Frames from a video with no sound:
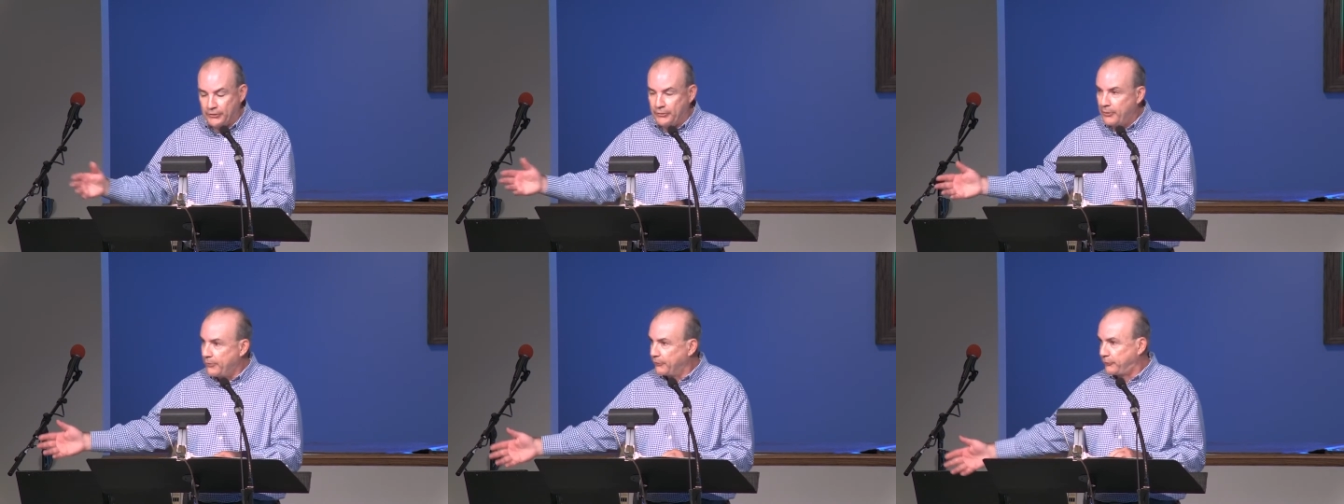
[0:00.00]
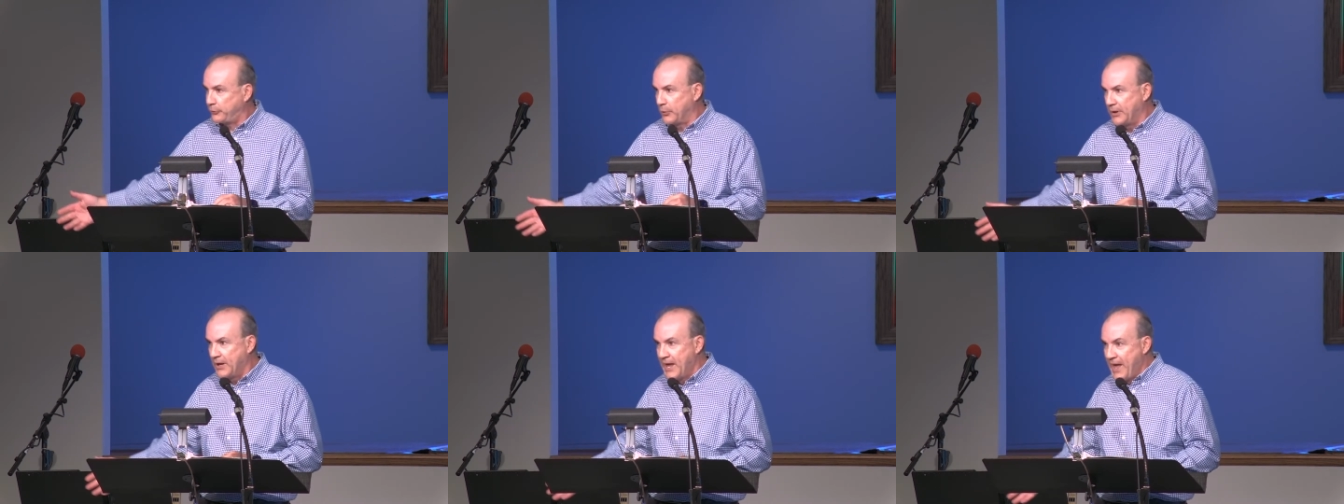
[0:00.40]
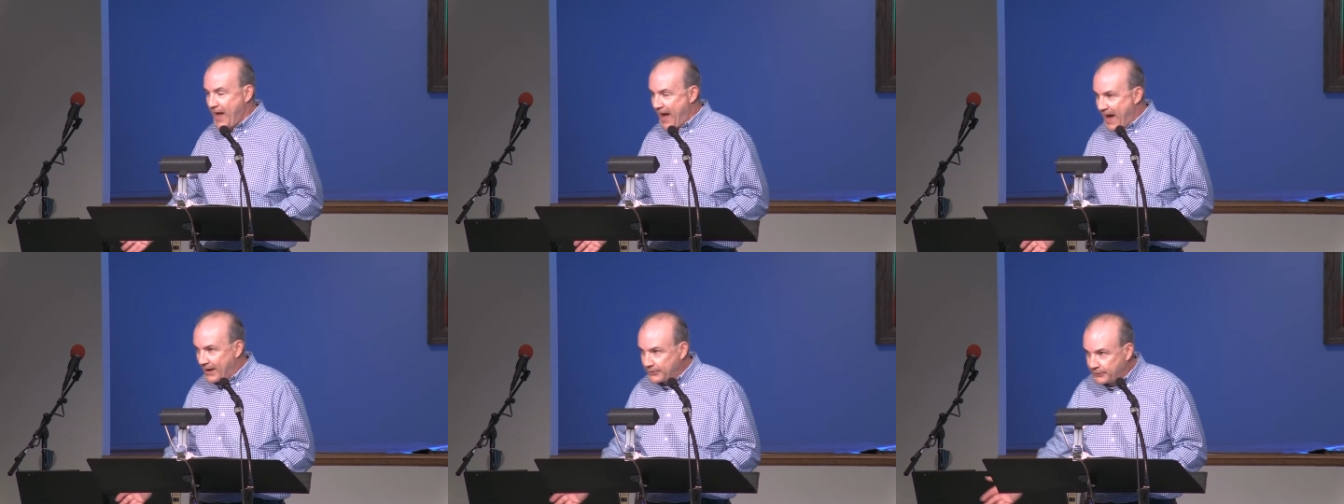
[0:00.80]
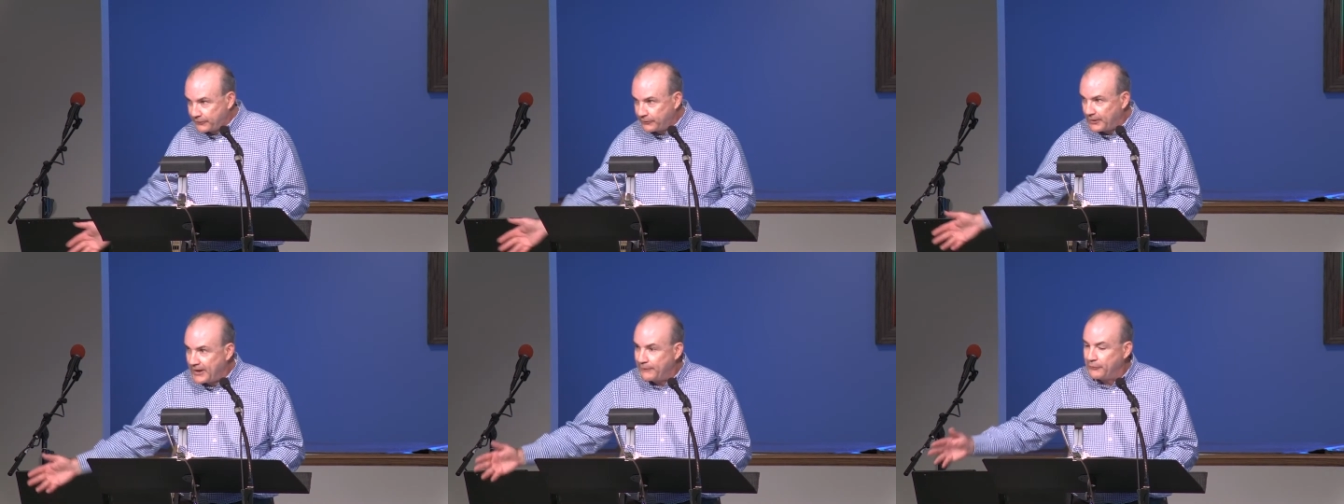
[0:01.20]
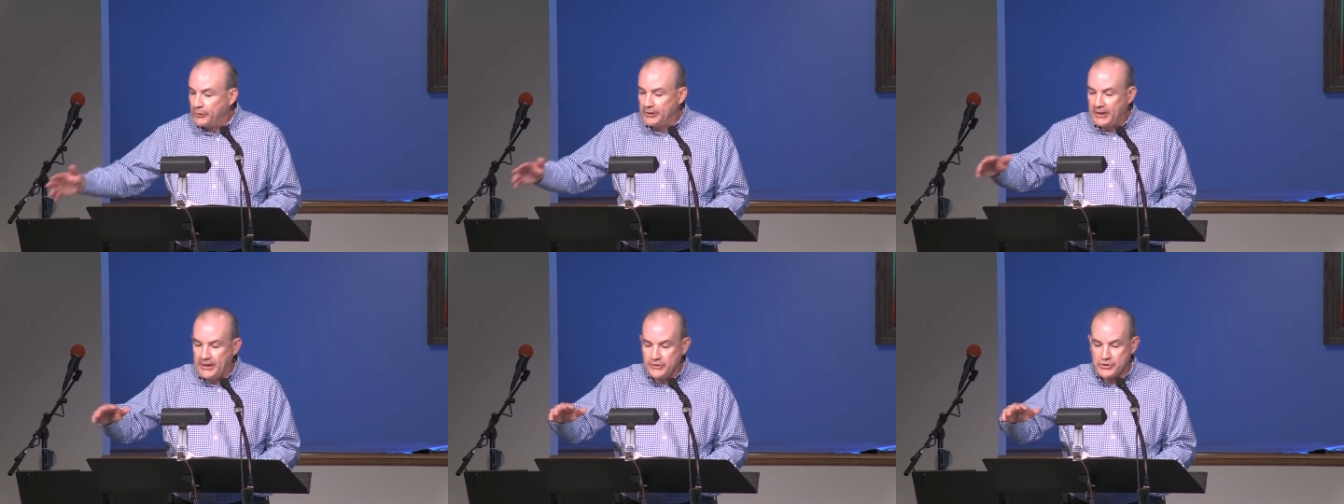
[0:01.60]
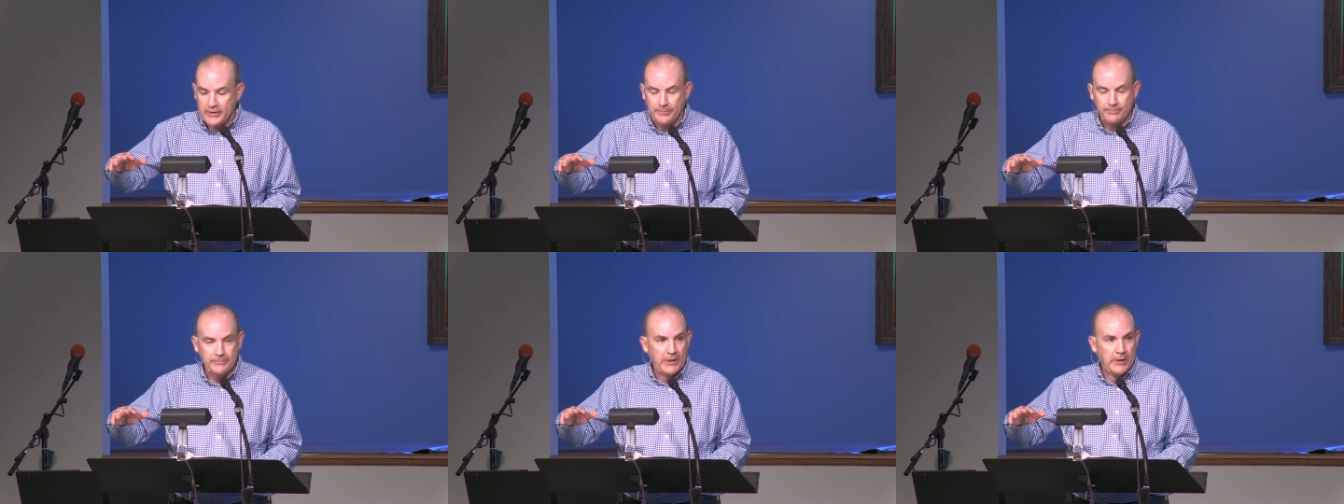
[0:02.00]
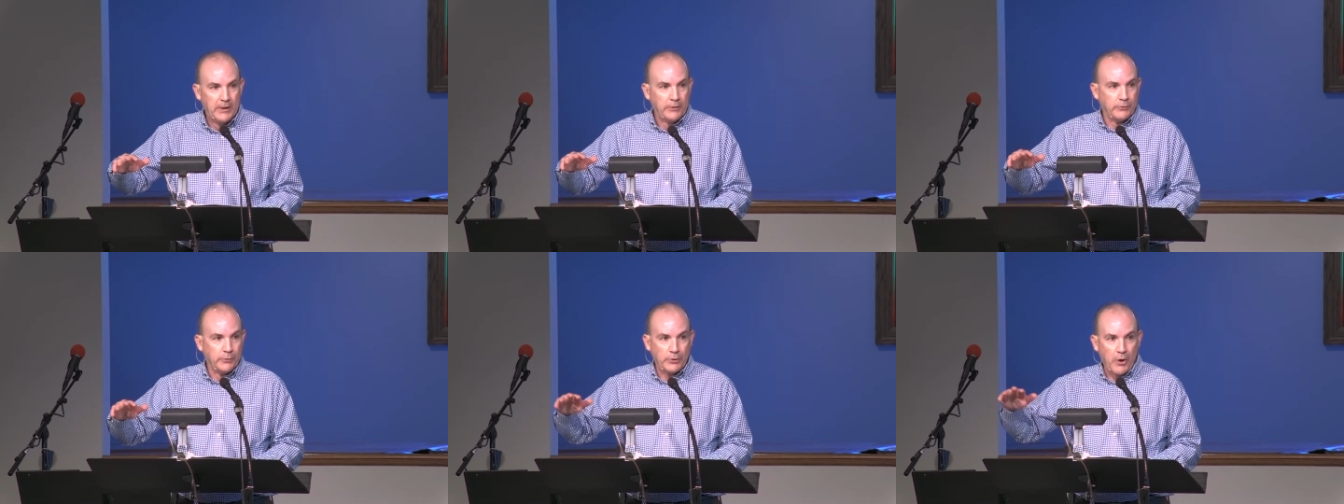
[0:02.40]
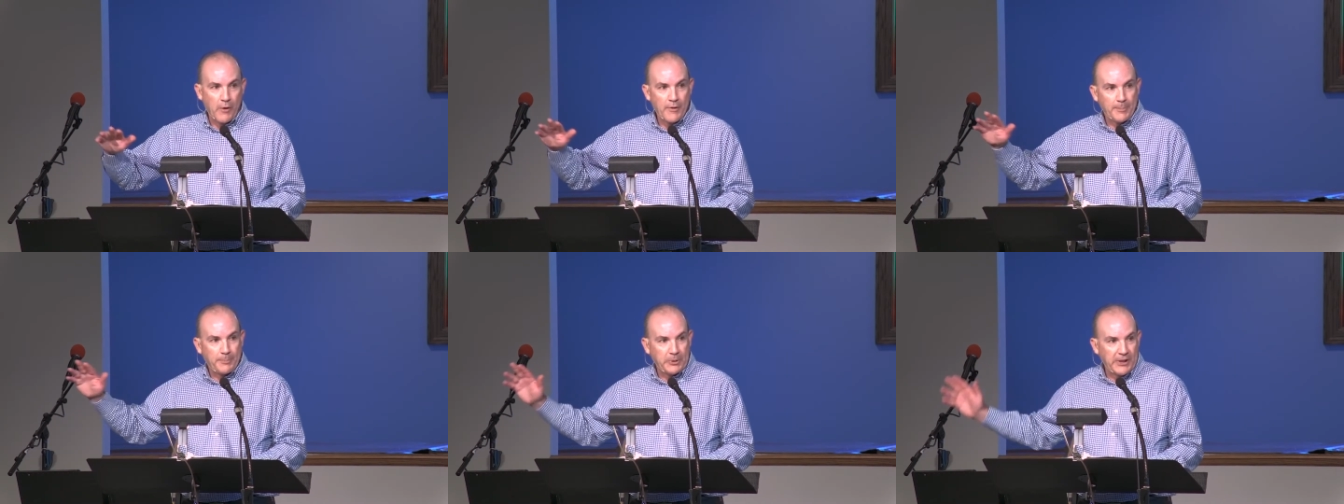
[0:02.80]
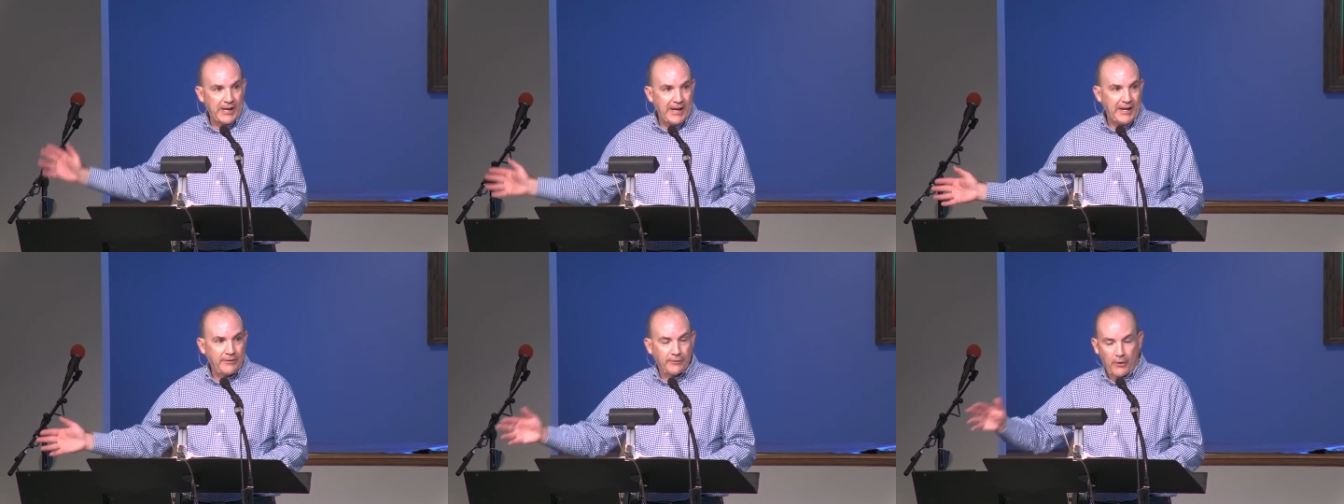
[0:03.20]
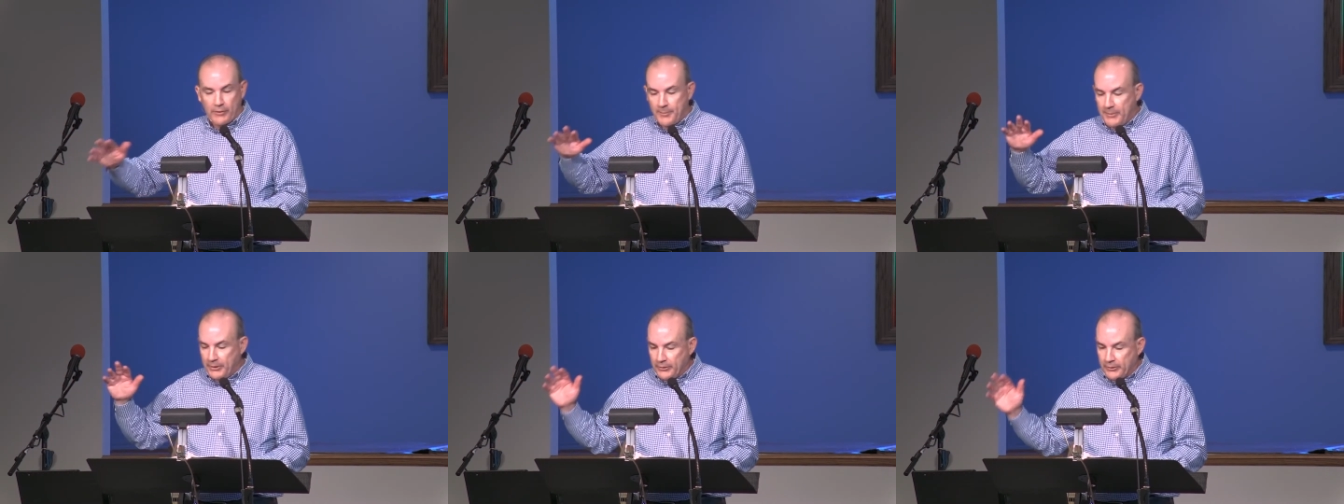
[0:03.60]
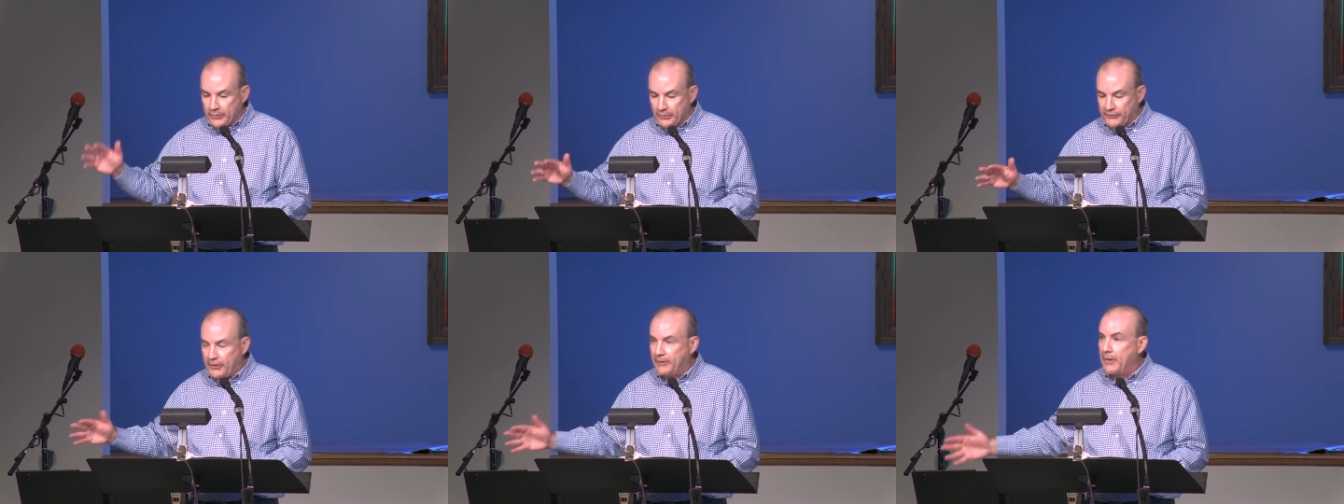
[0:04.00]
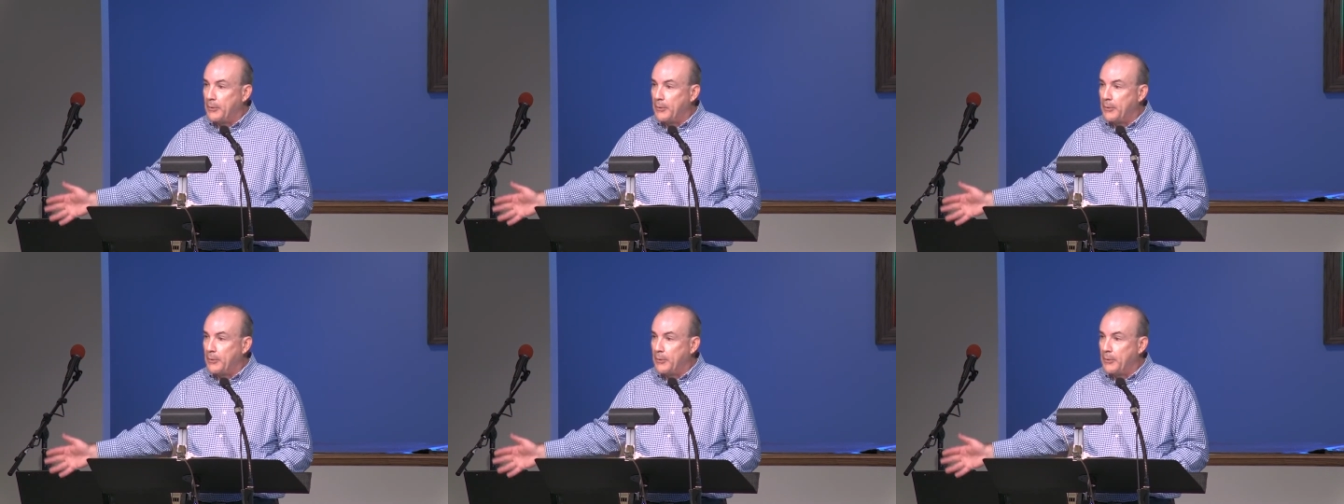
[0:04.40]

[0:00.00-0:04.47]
You know the story out of slavery in Egypt, doing all the plagues, all the miracles there.